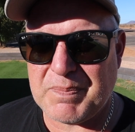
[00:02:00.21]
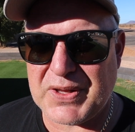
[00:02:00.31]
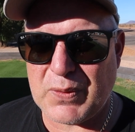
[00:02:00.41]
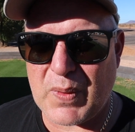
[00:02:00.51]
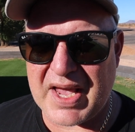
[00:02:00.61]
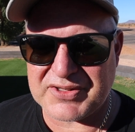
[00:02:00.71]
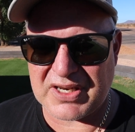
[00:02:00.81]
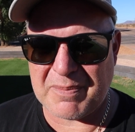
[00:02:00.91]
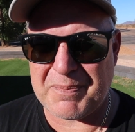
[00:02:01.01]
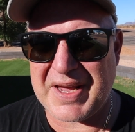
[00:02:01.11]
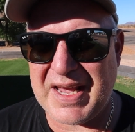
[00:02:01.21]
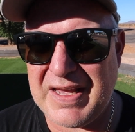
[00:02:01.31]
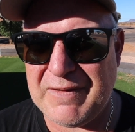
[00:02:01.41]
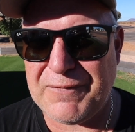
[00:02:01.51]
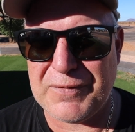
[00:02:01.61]
be the way it's going to
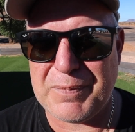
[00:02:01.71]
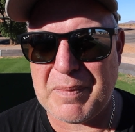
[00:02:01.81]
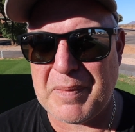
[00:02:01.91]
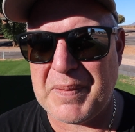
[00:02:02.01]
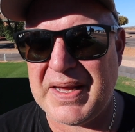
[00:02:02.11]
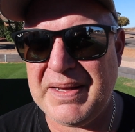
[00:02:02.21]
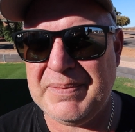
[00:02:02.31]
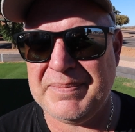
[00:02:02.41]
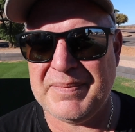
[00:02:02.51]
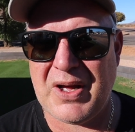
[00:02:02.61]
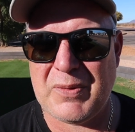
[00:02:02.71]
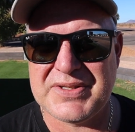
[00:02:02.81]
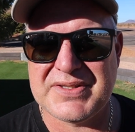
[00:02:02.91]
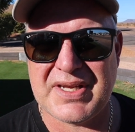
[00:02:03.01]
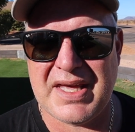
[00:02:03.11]
be for probably, I would
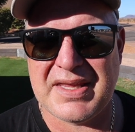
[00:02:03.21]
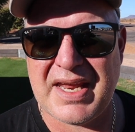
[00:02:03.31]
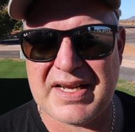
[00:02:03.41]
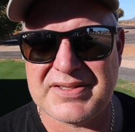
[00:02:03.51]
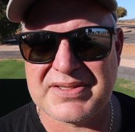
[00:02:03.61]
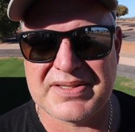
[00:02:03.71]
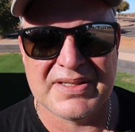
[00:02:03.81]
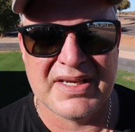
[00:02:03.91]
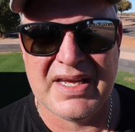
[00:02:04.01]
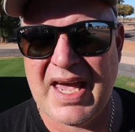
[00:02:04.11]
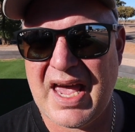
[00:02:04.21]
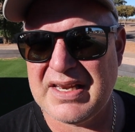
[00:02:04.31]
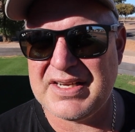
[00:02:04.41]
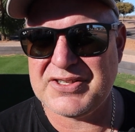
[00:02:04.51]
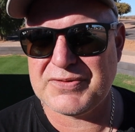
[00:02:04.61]
say, the next at
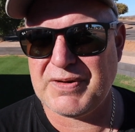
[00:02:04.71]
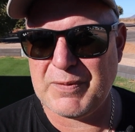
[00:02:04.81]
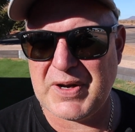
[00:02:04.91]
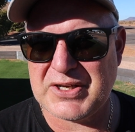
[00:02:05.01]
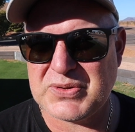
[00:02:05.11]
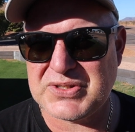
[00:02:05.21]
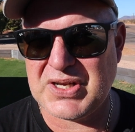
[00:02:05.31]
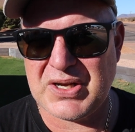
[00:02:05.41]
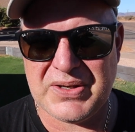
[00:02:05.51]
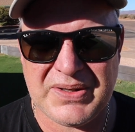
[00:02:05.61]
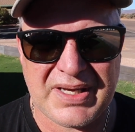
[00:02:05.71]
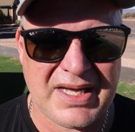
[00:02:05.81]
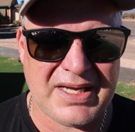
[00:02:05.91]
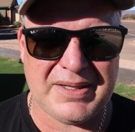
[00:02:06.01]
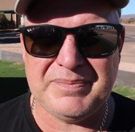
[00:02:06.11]
least 3 weeks or so.
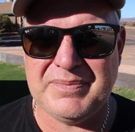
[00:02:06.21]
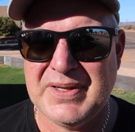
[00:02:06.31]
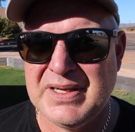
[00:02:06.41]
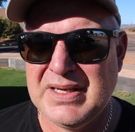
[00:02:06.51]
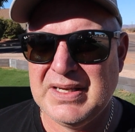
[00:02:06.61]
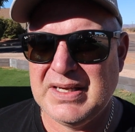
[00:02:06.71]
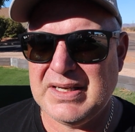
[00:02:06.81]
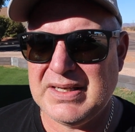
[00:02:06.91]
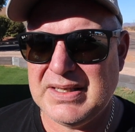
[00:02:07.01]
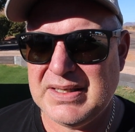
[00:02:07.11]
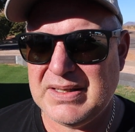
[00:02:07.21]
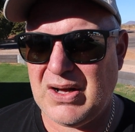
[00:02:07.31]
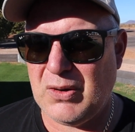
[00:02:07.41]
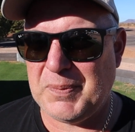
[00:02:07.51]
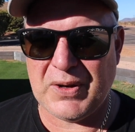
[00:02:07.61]

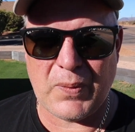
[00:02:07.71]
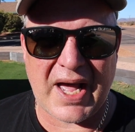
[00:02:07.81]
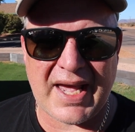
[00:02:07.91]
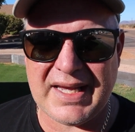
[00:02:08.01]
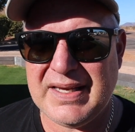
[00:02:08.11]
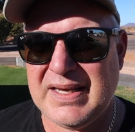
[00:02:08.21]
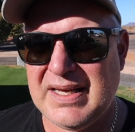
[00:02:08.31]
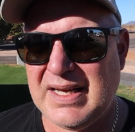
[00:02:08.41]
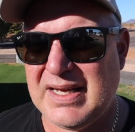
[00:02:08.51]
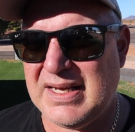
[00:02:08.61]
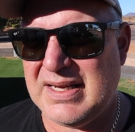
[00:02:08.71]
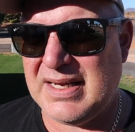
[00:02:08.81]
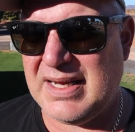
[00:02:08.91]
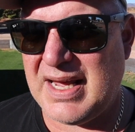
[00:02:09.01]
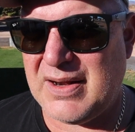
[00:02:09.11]
I'll be away
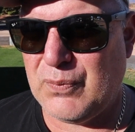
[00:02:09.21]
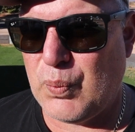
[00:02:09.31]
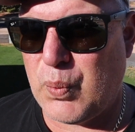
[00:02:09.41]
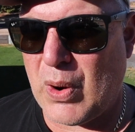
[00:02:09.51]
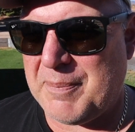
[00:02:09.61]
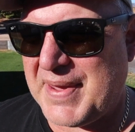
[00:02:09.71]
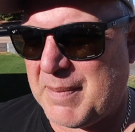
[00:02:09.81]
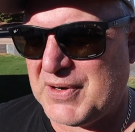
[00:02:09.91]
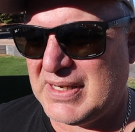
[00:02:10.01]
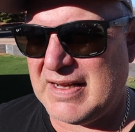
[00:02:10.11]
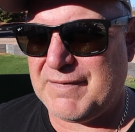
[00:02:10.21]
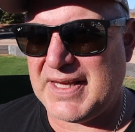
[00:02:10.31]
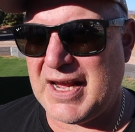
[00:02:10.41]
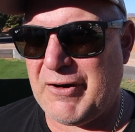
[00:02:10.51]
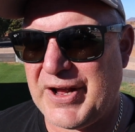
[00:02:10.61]
and won't be able to leave
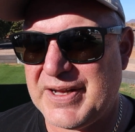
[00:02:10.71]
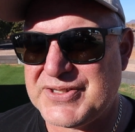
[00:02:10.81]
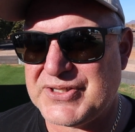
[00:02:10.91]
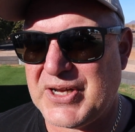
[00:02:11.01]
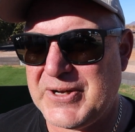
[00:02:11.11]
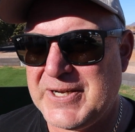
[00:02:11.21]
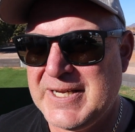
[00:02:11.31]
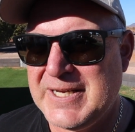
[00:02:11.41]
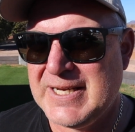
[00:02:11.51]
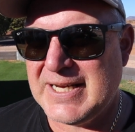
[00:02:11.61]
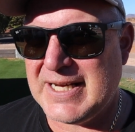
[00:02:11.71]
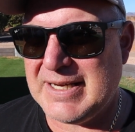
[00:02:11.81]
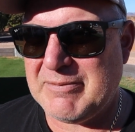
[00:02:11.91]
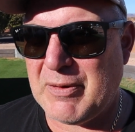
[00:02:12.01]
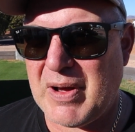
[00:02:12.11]
the area, so
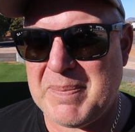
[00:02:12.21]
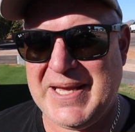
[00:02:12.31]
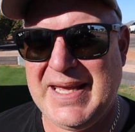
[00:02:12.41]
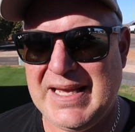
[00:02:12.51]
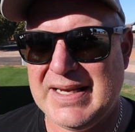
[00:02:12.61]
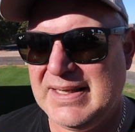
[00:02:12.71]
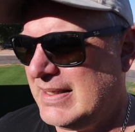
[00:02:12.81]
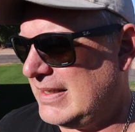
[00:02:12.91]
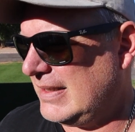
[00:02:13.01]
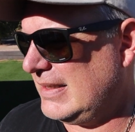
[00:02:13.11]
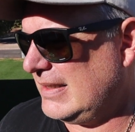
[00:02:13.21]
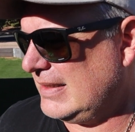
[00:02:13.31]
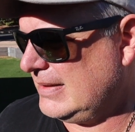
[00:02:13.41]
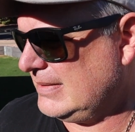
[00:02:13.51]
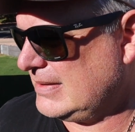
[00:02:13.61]
I won't be here.
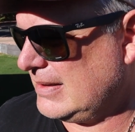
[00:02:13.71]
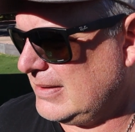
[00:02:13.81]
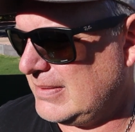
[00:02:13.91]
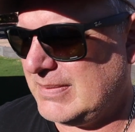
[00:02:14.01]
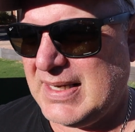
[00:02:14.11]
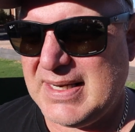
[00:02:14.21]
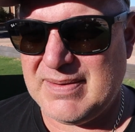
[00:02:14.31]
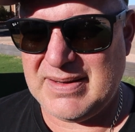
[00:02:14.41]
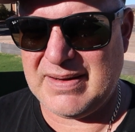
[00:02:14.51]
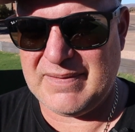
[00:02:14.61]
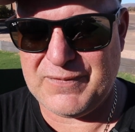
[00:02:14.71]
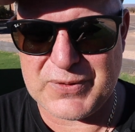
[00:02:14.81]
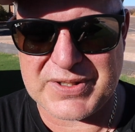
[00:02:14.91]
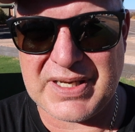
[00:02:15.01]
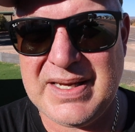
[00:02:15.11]
So yeah,
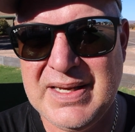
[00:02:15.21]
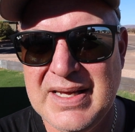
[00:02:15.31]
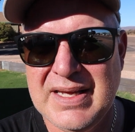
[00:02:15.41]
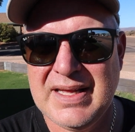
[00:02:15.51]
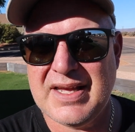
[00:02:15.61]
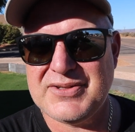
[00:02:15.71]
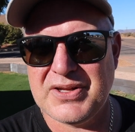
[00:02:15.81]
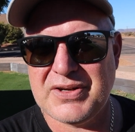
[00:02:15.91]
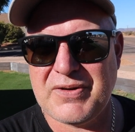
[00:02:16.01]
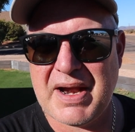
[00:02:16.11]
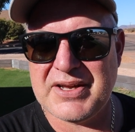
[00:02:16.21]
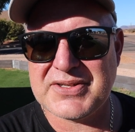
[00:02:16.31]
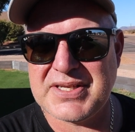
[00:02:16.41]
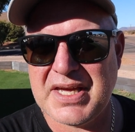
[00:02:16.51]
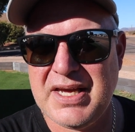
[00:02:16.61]
unfortunately, that's not the
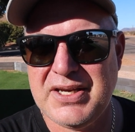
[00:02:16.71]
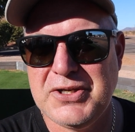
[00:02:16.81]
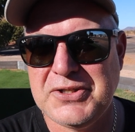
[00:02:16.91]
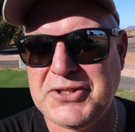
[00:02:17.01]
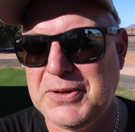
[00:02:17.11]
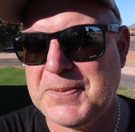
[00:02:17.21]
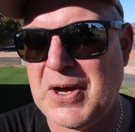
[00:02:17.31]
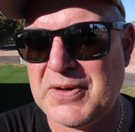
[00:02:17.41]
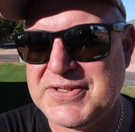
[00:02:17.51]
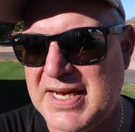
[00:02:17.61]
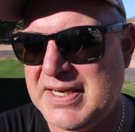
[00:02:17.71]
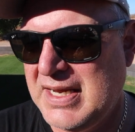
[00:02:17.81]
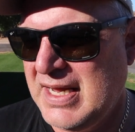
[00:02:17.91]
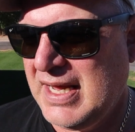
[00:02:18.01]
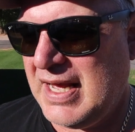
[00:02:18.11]
greatest YouTube content
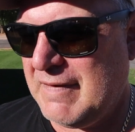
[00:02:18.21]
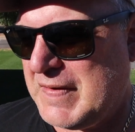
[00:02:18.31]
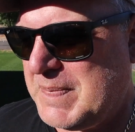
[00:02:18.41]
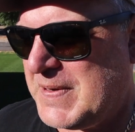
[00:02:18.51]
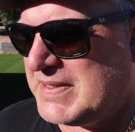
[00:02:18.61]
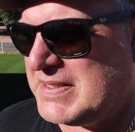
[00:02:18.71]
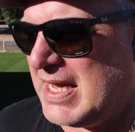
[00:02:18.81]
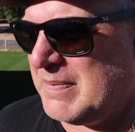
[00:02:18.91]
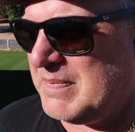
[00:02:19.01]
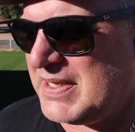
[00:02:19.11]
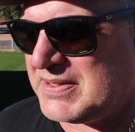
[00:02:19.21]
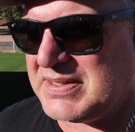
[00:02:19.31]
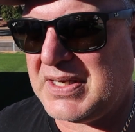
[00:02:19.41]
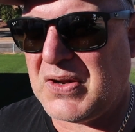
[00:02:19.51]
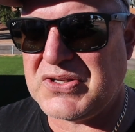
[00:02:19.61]
ever, but it's
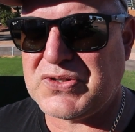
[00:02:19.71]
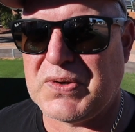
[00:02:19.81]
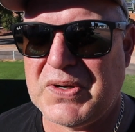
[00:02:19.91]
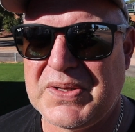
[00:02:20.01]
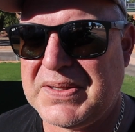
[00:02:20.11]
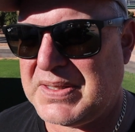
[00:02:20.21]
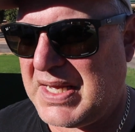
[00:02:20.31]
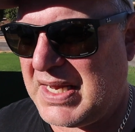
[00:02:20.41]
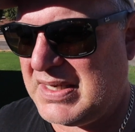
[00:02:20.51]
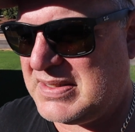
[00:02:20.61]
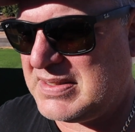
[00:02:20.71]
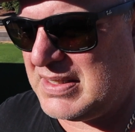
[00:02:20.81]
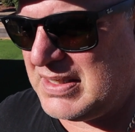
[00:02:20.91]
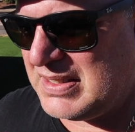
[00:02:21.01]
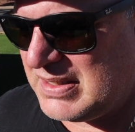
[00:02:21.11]
the honest truth. And
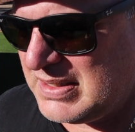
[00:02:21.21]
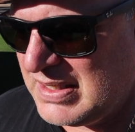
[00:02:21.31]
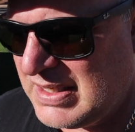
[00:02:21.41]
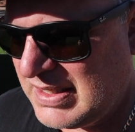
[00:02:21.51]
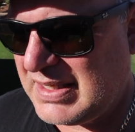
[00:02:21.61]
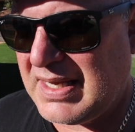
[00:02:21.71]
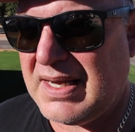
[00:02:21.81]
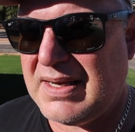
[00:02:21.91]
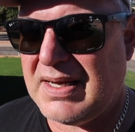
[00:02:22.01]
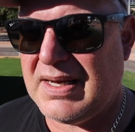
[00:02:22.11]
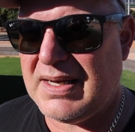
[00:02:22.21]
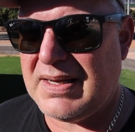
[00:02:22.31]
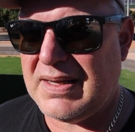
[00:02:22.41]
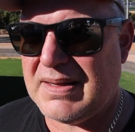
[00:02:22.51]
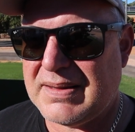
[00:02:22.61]

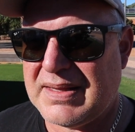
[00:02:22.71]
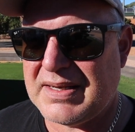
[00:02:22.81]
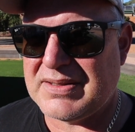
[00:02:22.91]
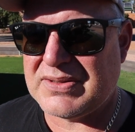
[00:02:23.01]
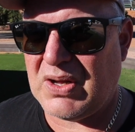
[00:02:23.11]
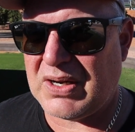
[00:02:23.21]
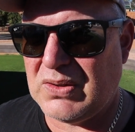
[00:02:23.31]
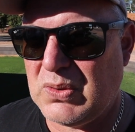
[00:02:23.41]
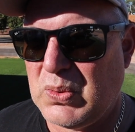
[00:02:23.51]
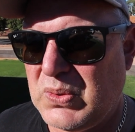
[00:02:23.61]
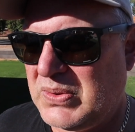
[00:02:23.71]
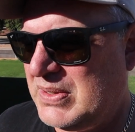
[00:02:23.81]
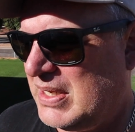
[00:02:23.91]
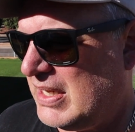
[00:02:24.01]
yeah, things like lawn